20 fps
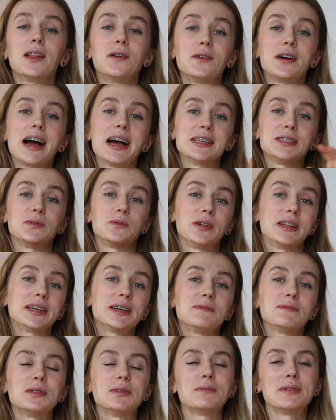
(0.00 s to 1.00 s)
Hello guys,
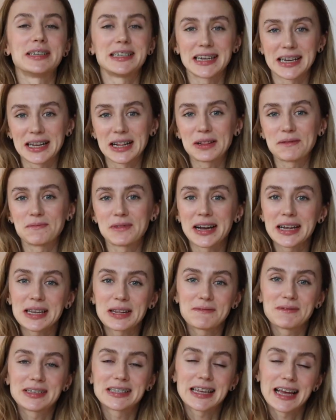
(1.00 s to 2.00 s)
welcome to my channel. My
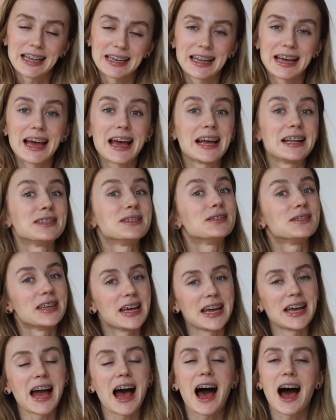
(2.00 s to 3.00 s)
name is Anna and
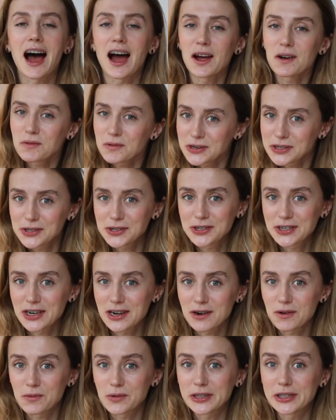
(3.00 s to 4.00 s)
today I want to
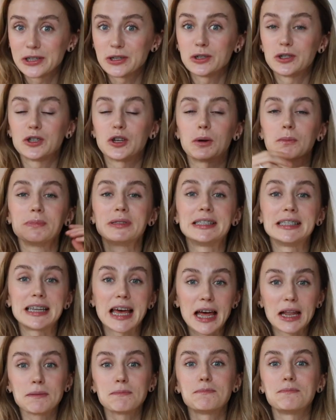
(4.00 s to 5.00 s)
share with you top
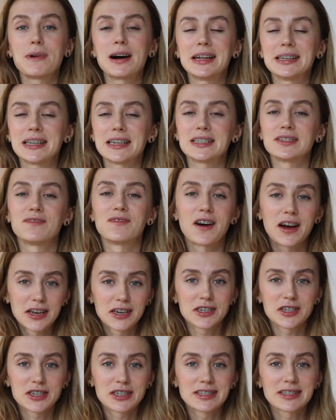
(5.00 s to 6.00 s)
10 pandas
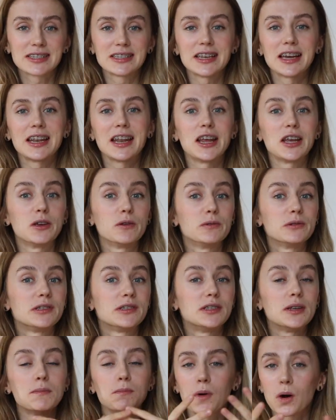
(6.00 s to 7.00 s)
functions that I use
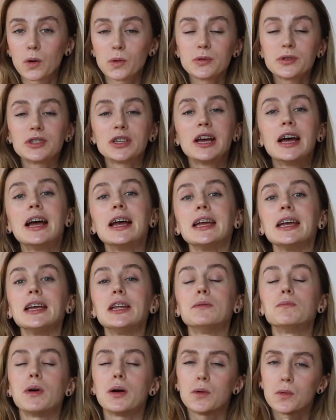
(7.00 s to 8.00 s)
the most
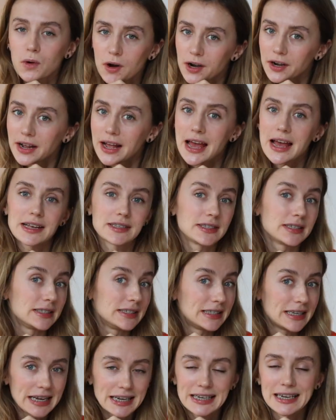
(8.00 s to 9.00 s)
in my work as
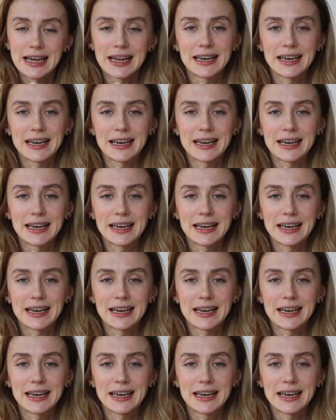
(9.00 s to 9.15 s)
a data